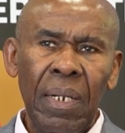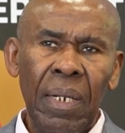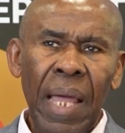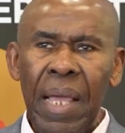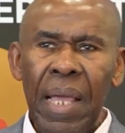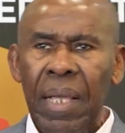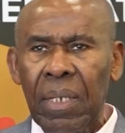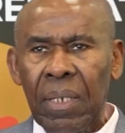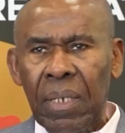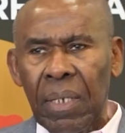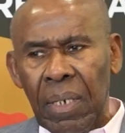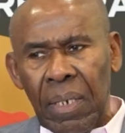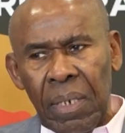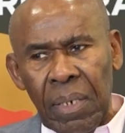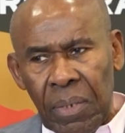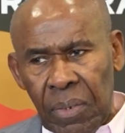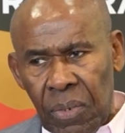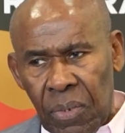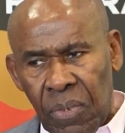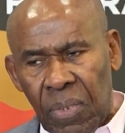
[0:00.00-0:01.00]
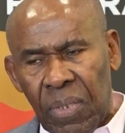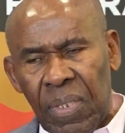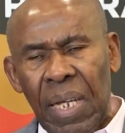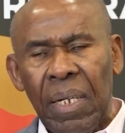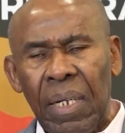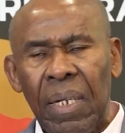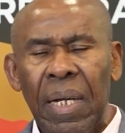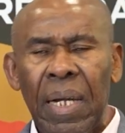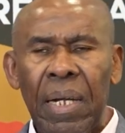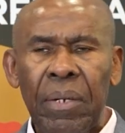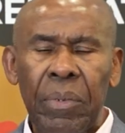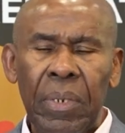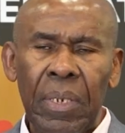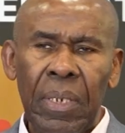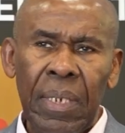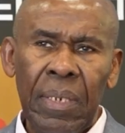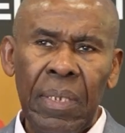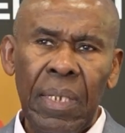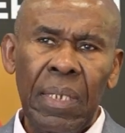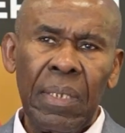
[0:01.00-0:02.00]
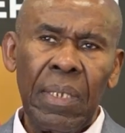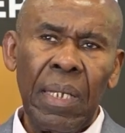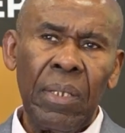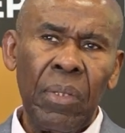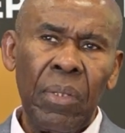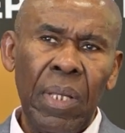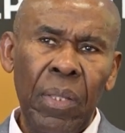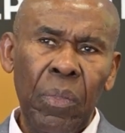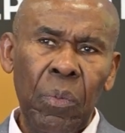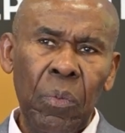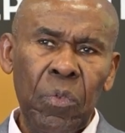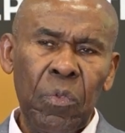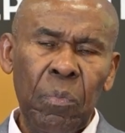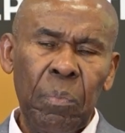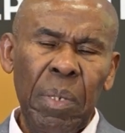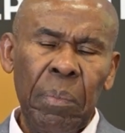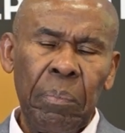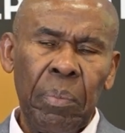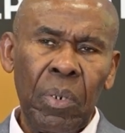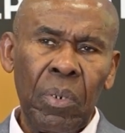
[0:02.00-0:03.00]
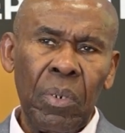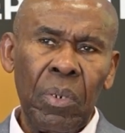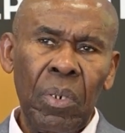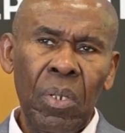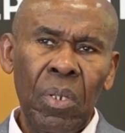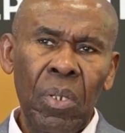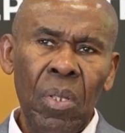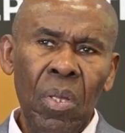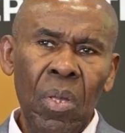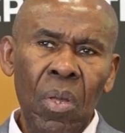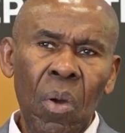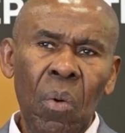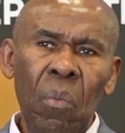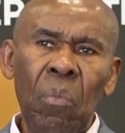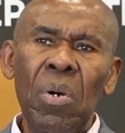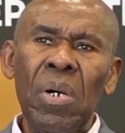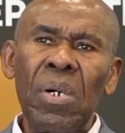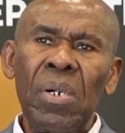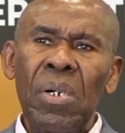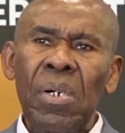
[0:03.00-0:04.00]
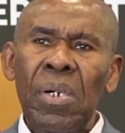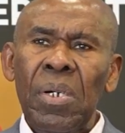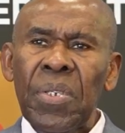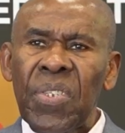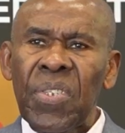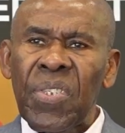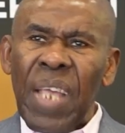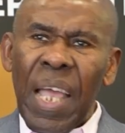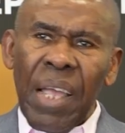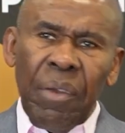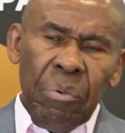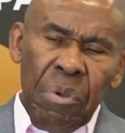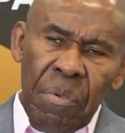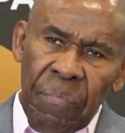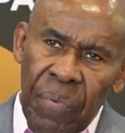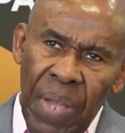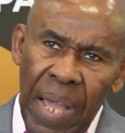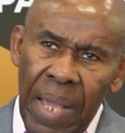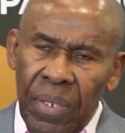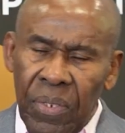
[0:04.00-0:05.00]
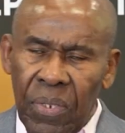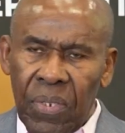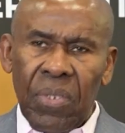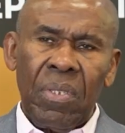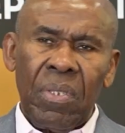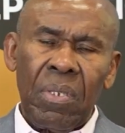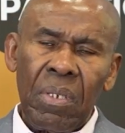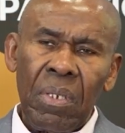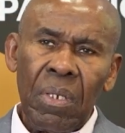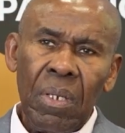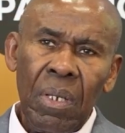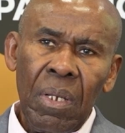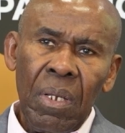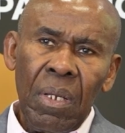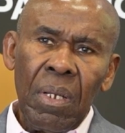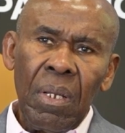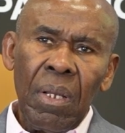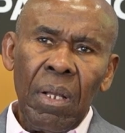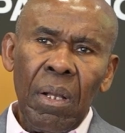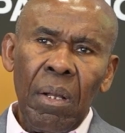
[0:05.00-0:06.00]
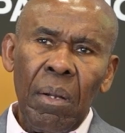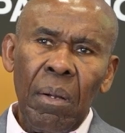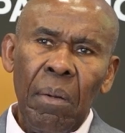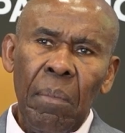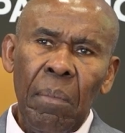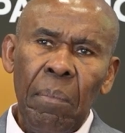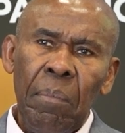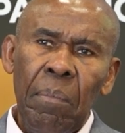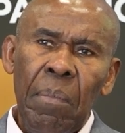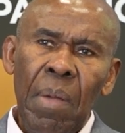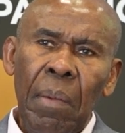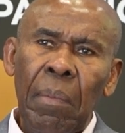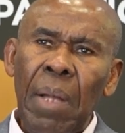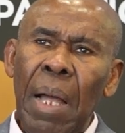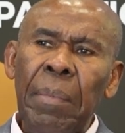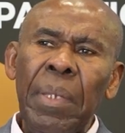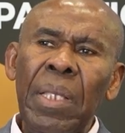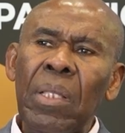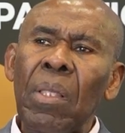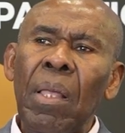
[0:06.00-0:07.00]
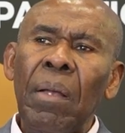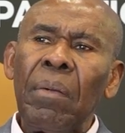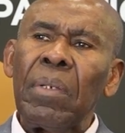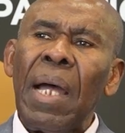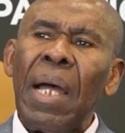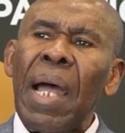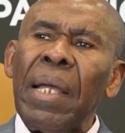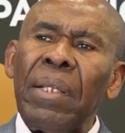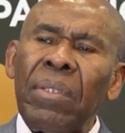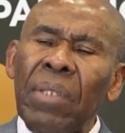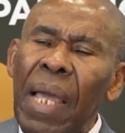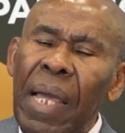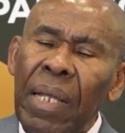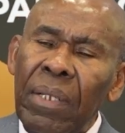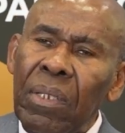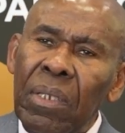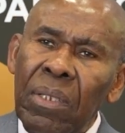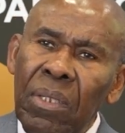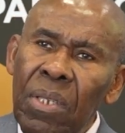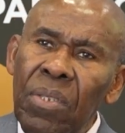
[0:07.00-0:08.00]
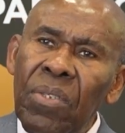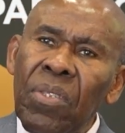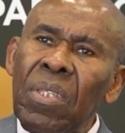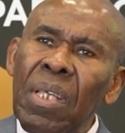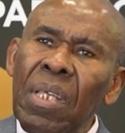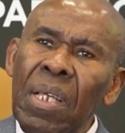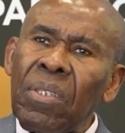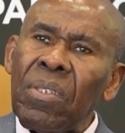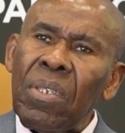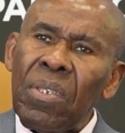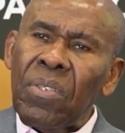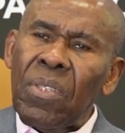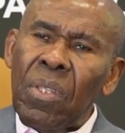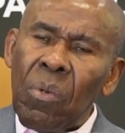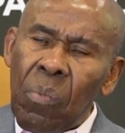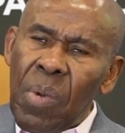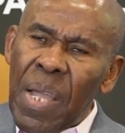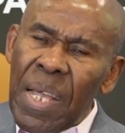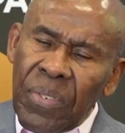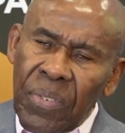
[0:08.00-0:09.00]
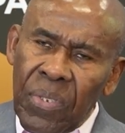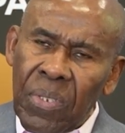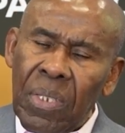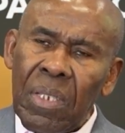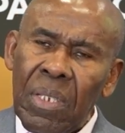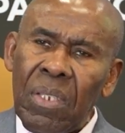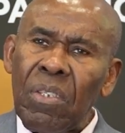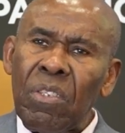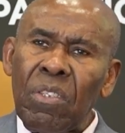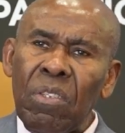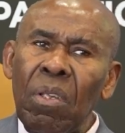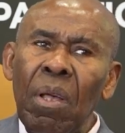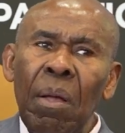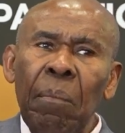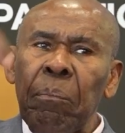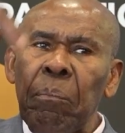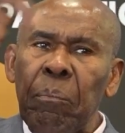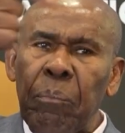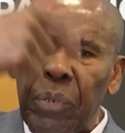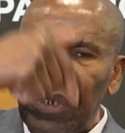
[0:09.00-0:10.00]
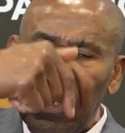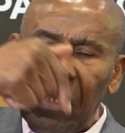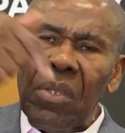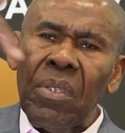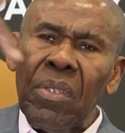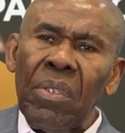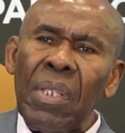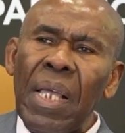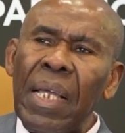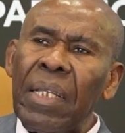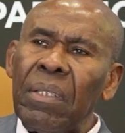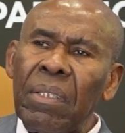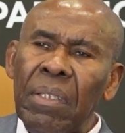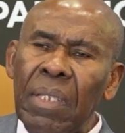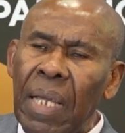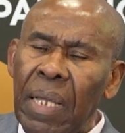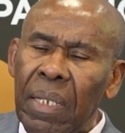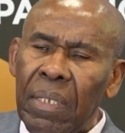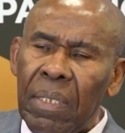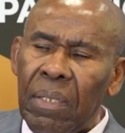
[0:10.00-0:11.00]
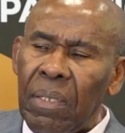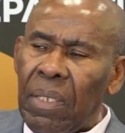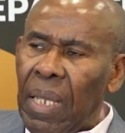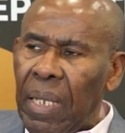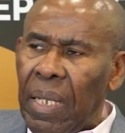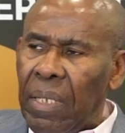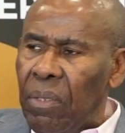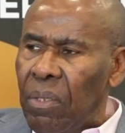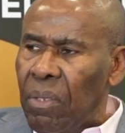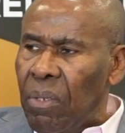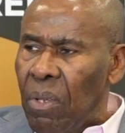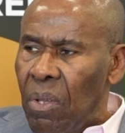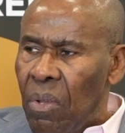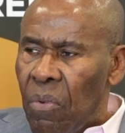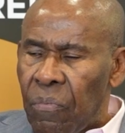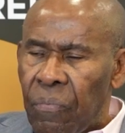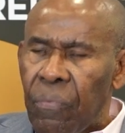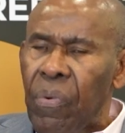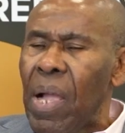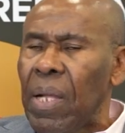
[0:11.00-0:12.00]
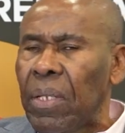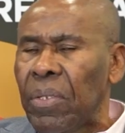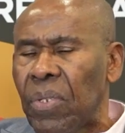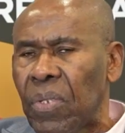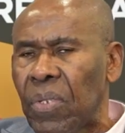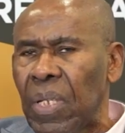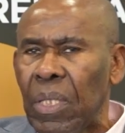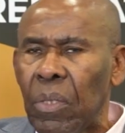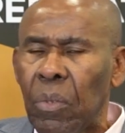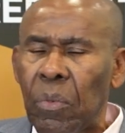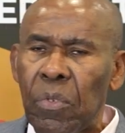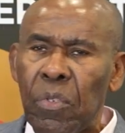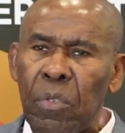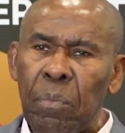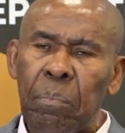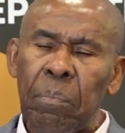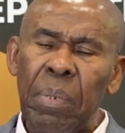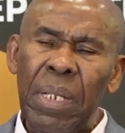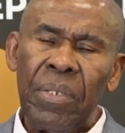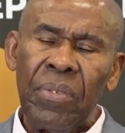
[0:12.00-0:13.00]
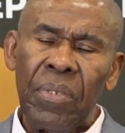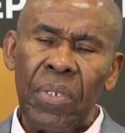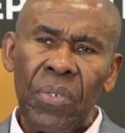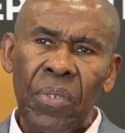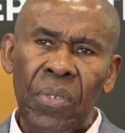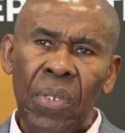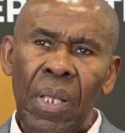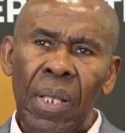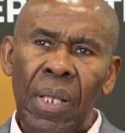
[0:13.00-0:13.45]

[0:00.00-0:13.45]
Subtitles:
like Sankara and those people were sacrificed. I mean, and it is the West, it is Britain and France and those places